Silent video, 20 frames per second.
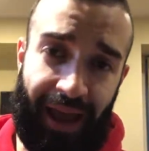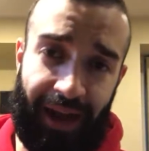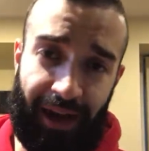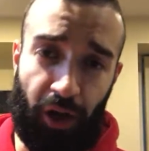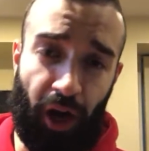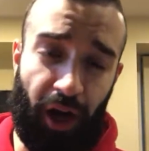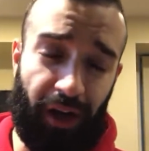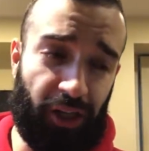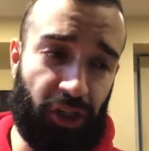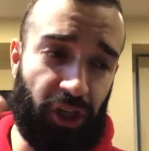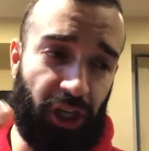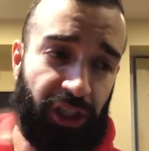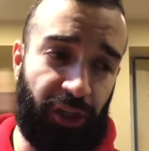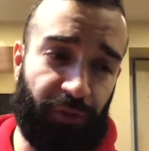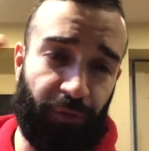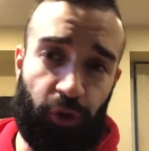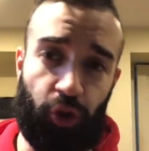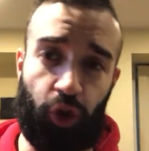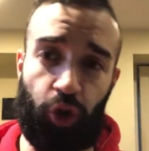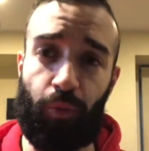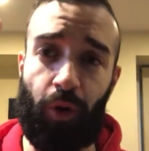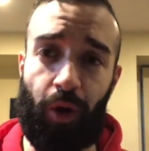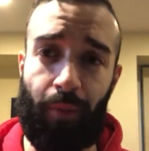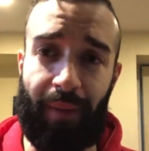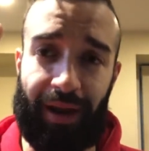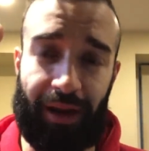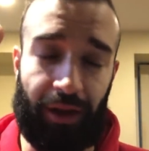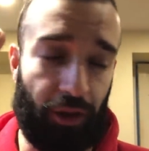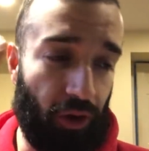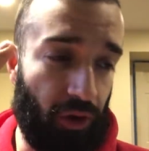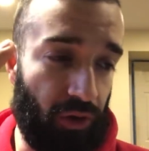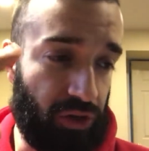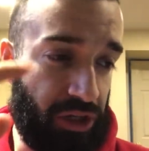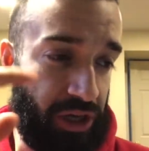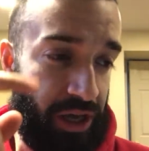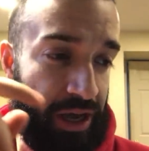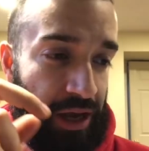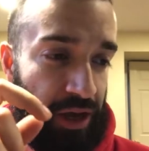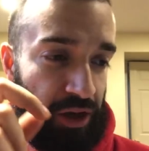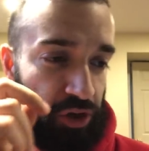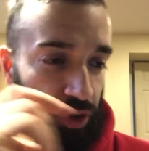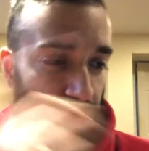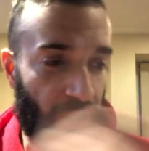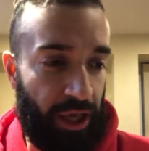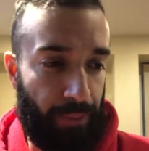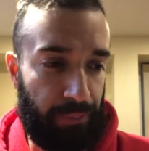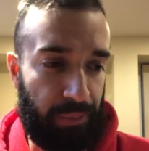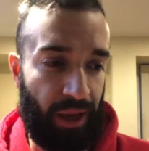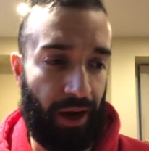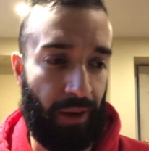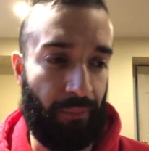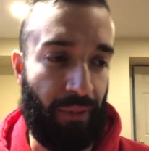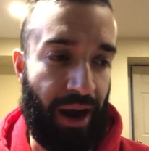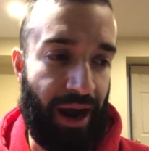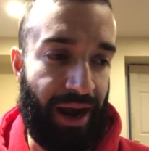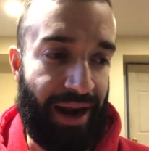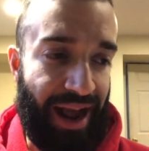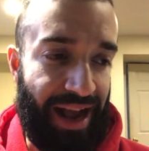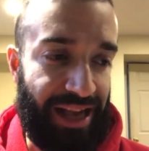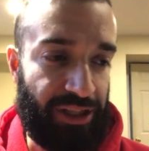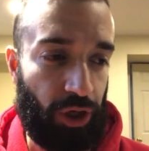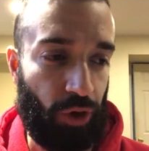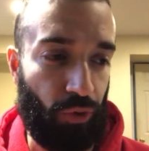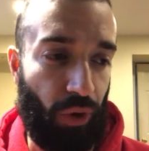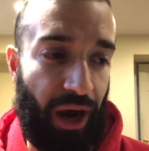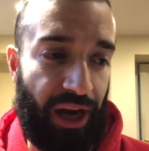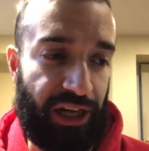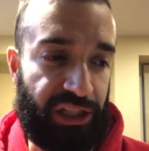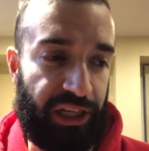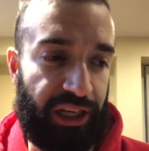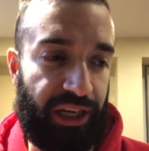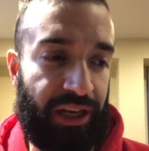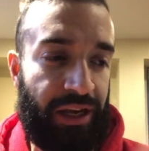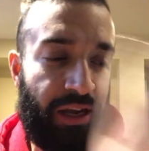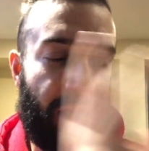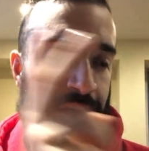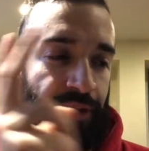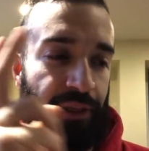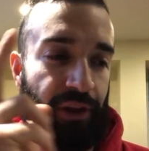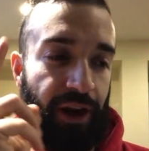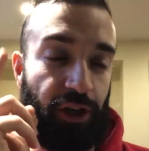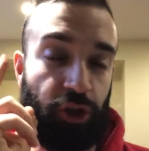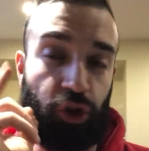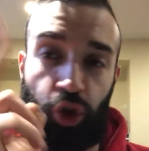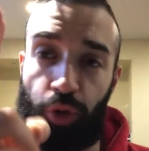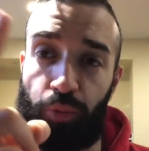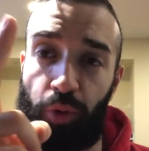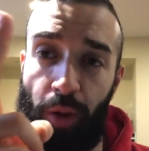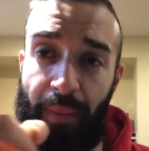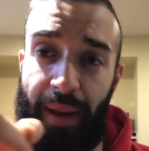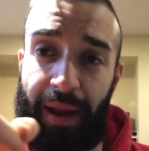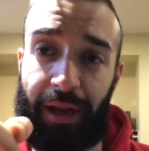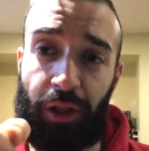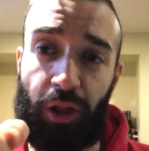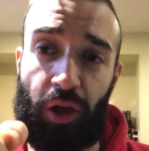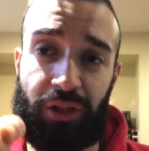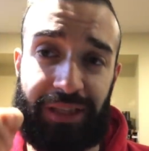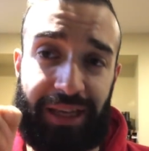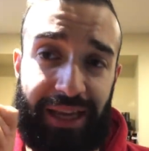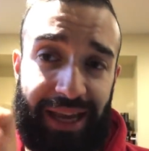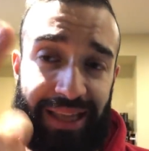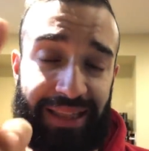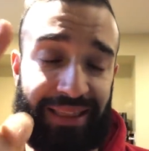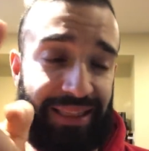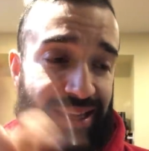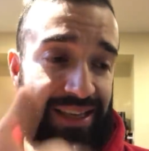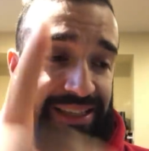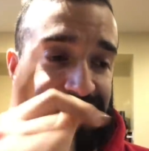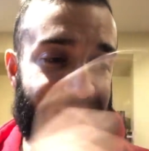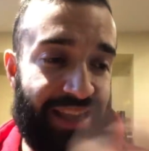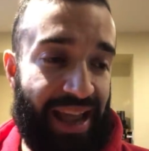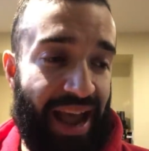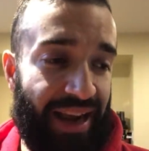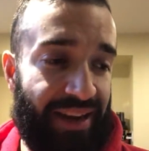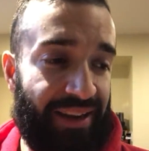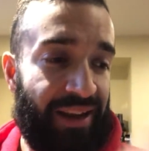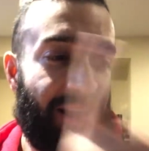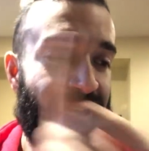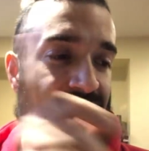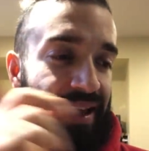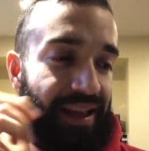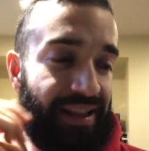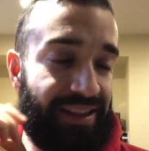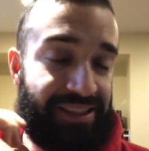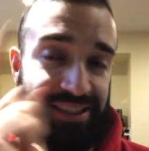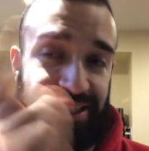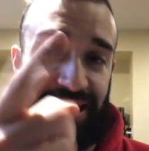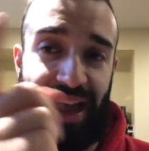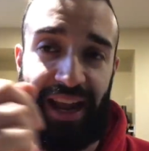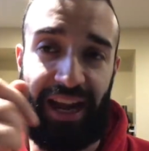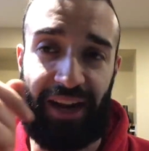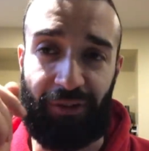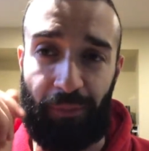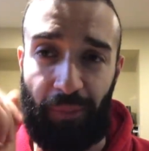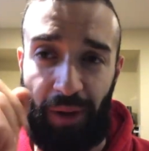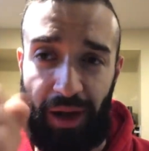and a Card Destruction for two more Megalogues. So keep that in mind as you're watching. There are two more Megalogues in this deck instead of a